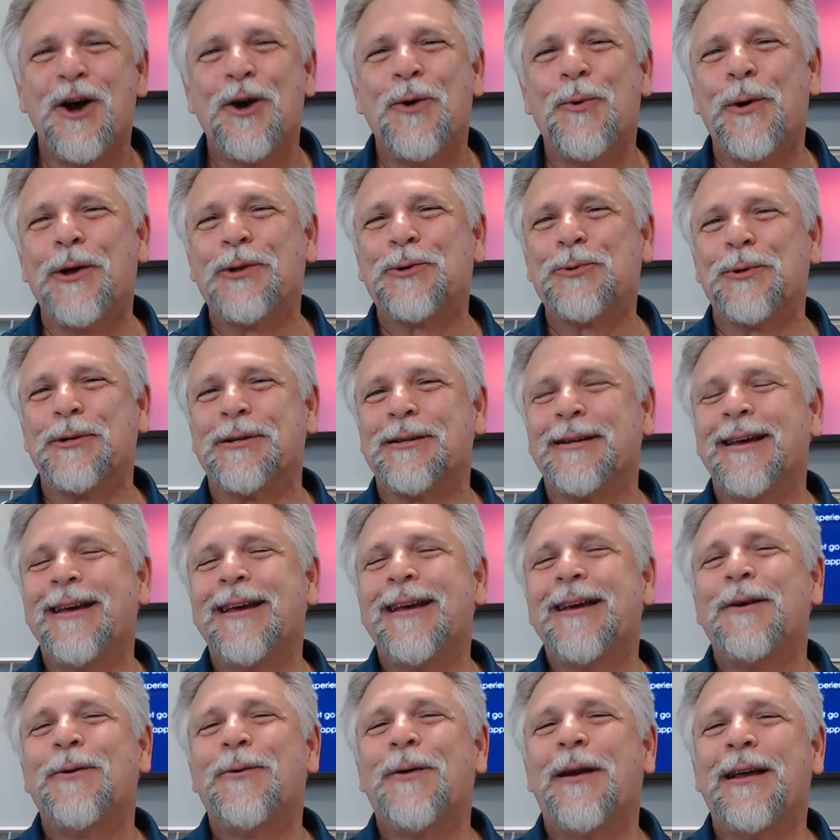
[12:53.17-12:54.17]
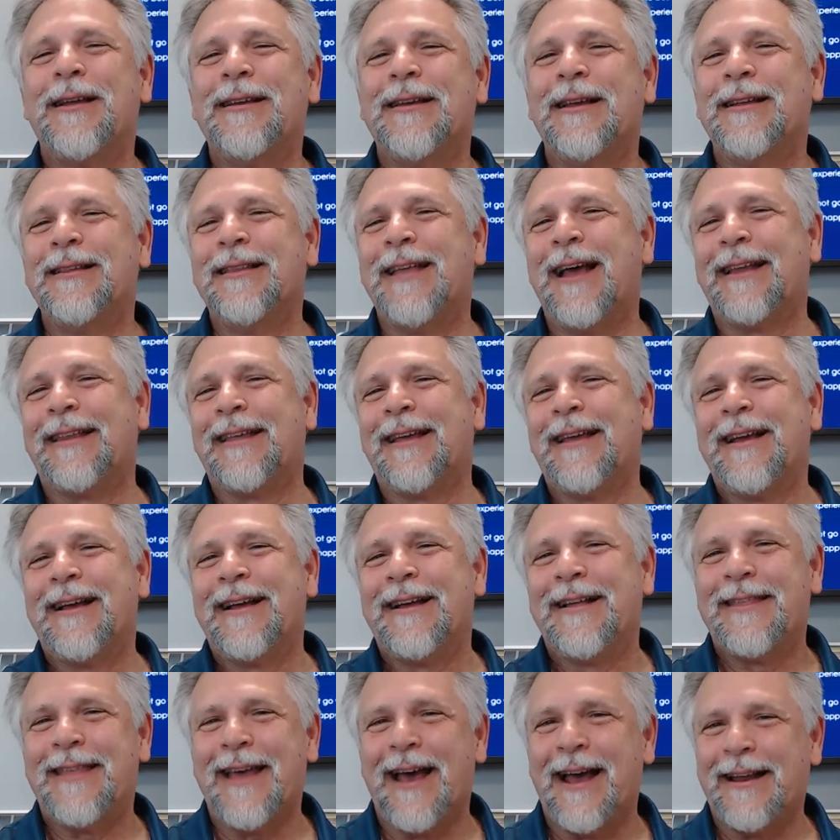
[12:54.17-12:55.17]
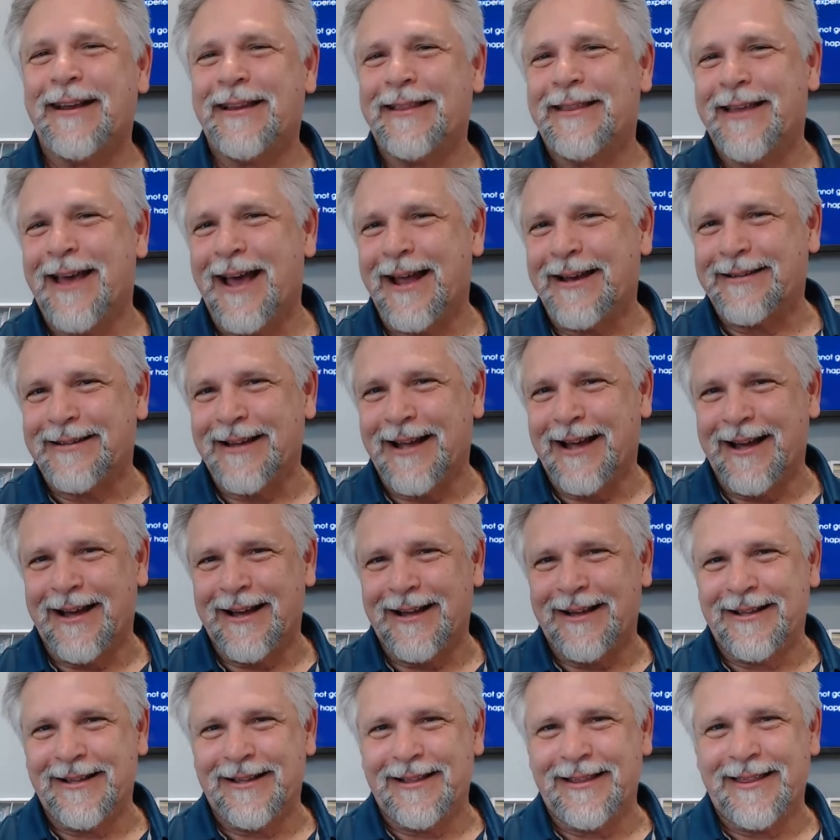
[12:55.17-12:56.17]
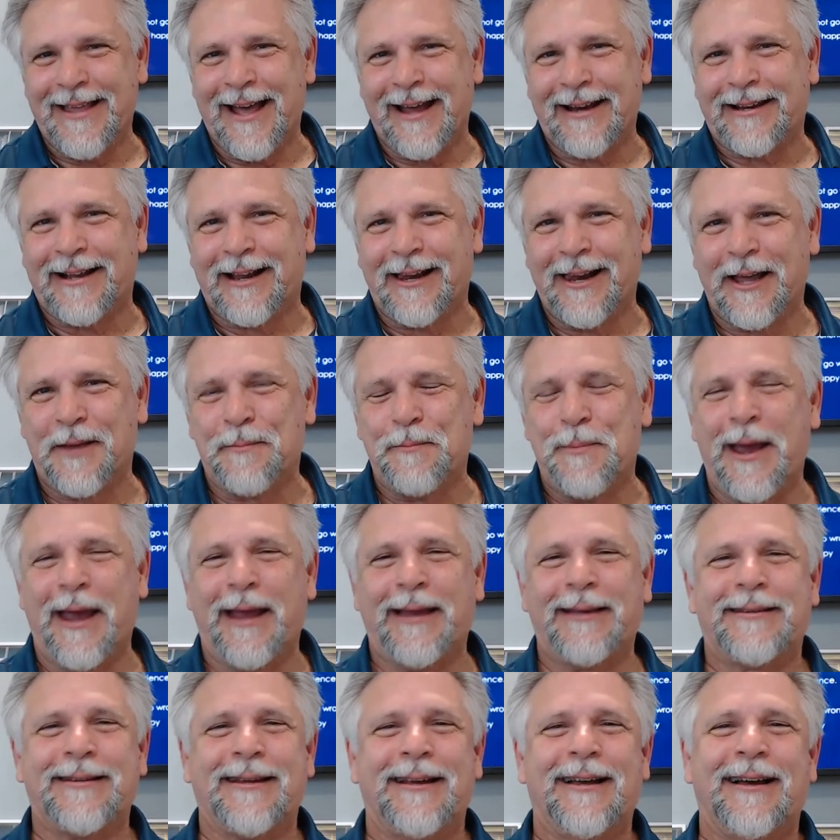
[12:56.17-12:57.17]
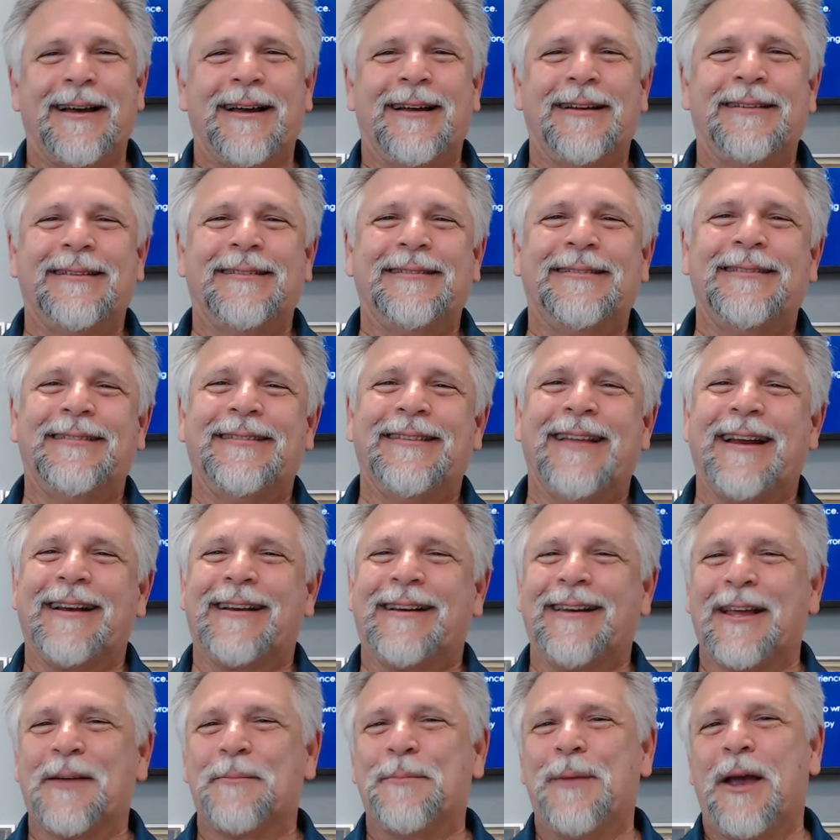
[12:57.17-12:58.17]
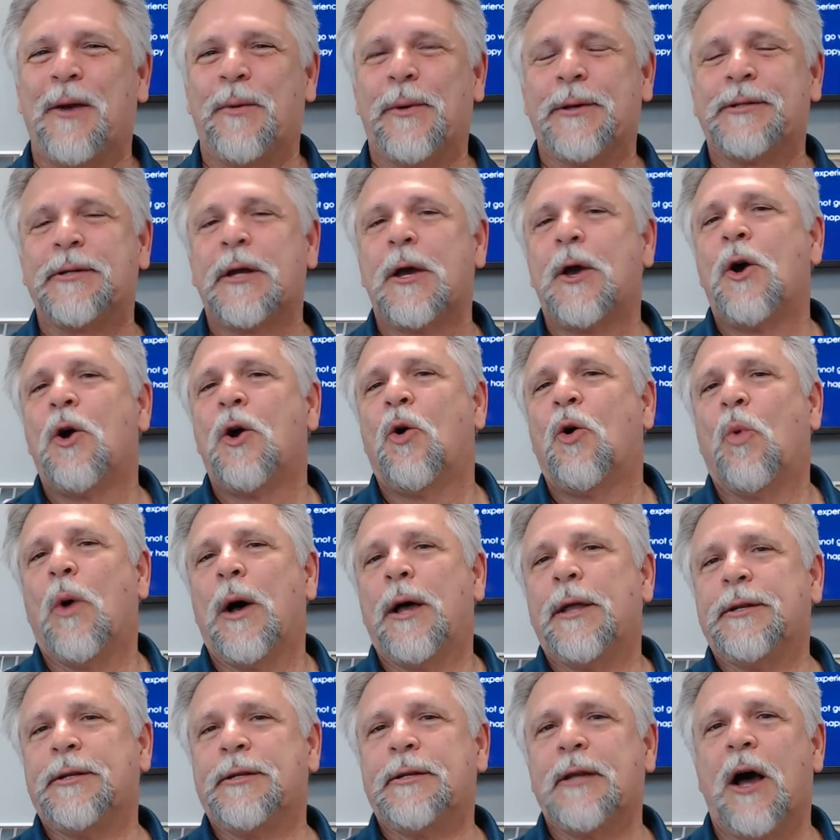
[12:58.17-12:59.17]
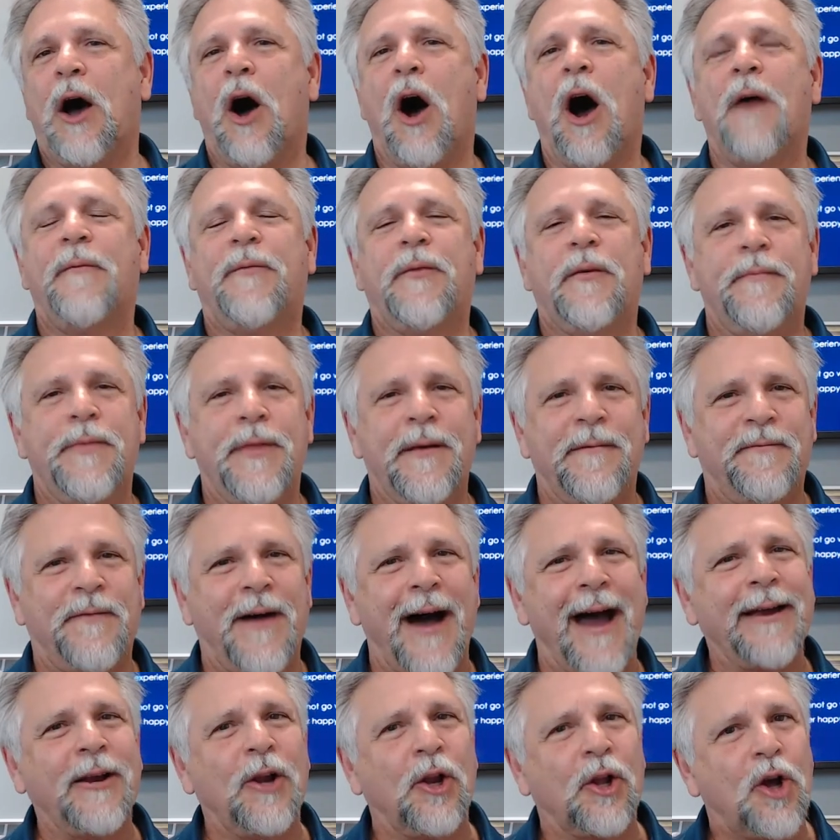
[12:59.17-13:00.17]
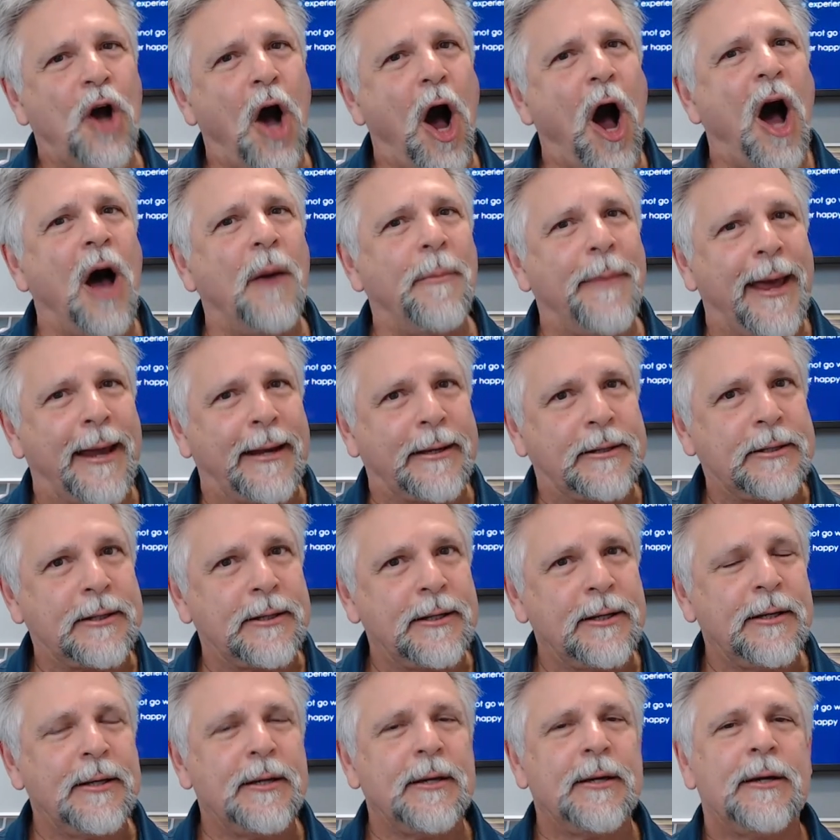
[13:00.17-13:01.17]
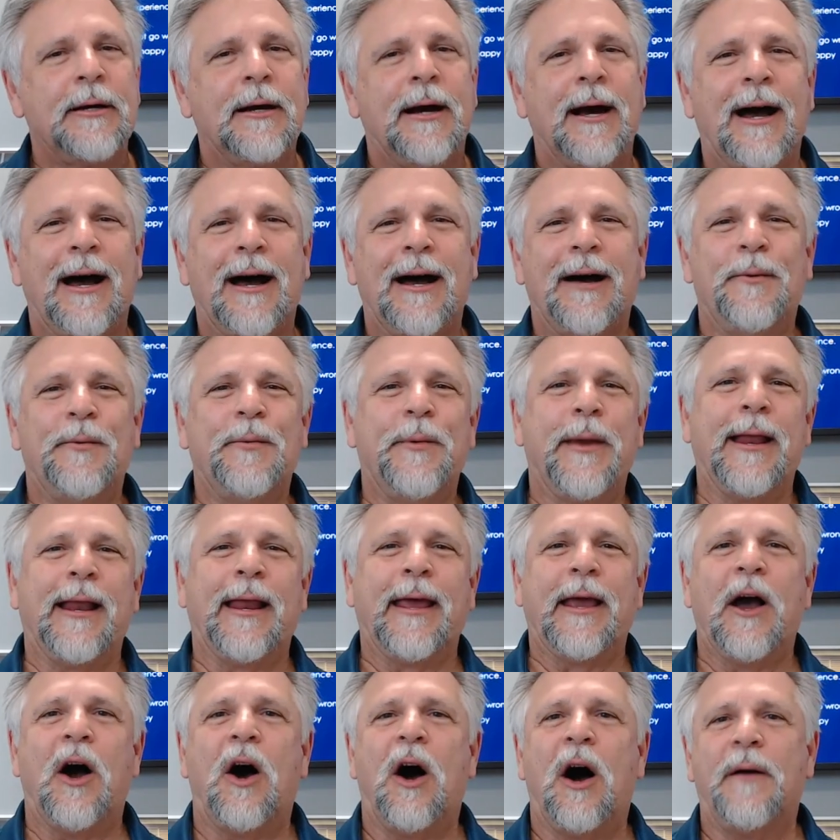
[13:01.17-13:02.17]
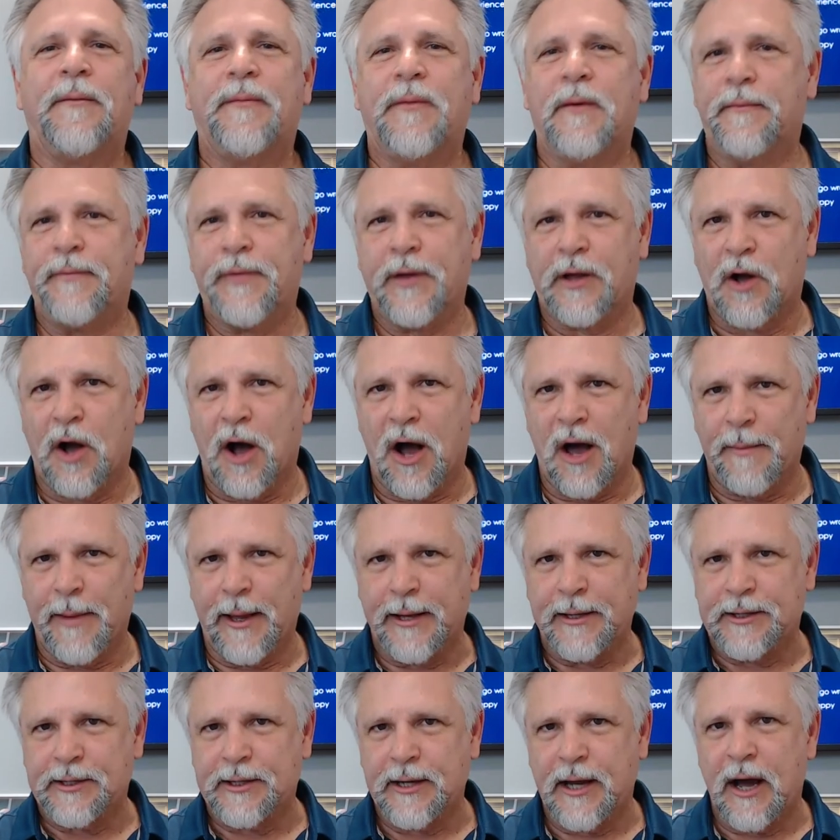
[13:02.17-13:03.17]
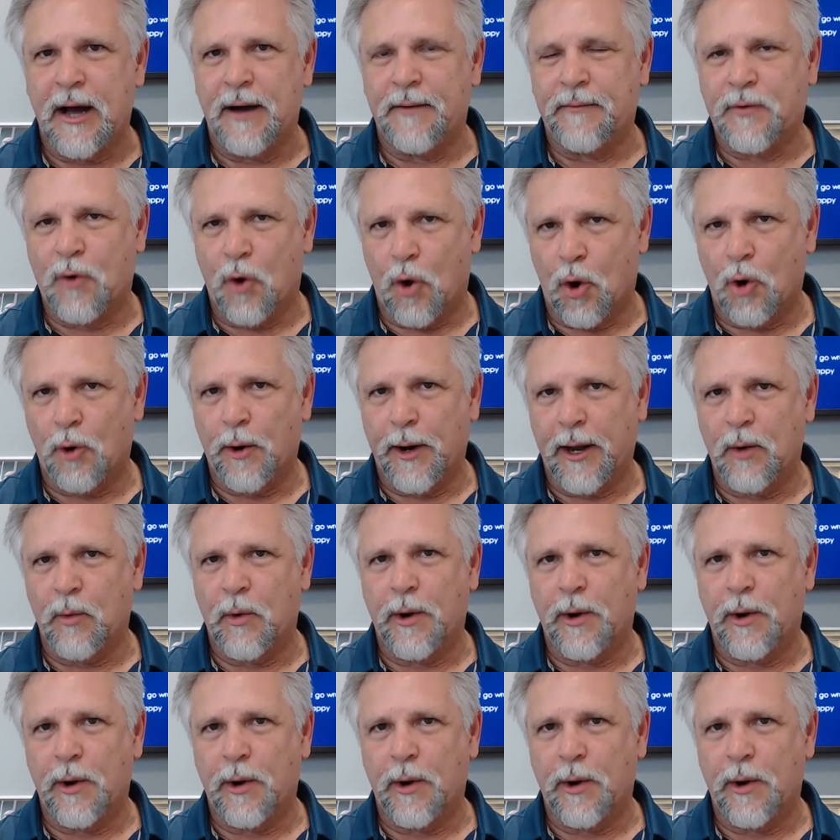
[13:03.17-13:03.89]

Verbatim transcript: which was that that that uh, that clickbait uh, that clickbait was was off of the final comment, uh, really off of the comments of Corey,